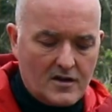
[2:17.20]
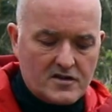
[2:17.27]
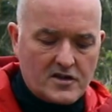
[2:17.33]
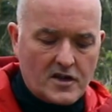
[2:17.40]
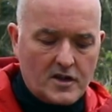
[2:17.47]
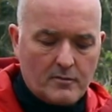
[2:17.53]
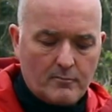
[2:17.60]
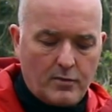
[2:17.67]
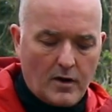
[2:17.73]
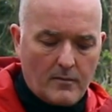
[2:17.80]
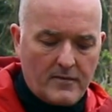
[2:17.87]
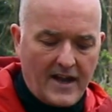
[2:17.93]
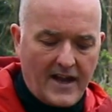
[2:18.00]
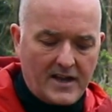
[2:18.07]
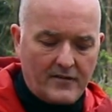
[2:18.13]
So you can pop
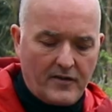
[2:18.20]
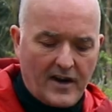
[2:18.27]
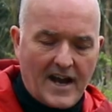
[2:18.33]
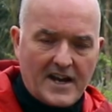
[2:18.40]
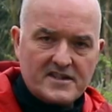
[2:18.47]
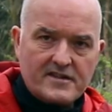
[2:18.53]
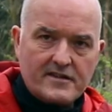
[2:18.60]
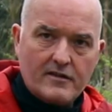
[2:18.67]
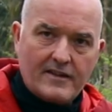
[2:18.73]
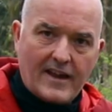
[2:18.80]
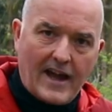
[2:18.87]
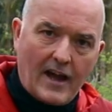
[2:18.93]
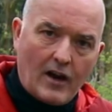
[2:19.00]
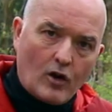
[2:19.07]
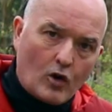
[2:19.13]
the head of your axe through
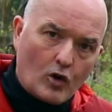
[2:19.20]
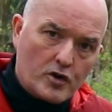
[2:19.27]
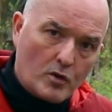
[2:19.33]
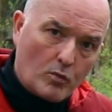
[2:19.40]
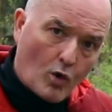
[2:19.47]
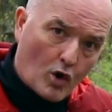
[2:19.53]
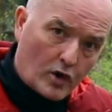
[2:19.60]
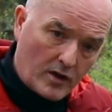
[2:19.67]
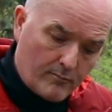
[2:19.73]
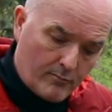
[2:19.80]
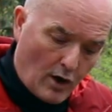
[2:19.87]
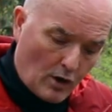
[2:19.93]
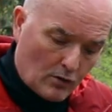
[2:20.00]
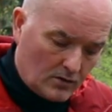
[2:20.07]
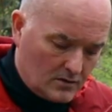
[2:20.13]
there or your walking
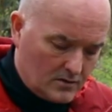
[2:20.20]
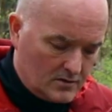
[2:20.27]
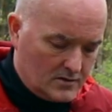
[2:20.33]
pole.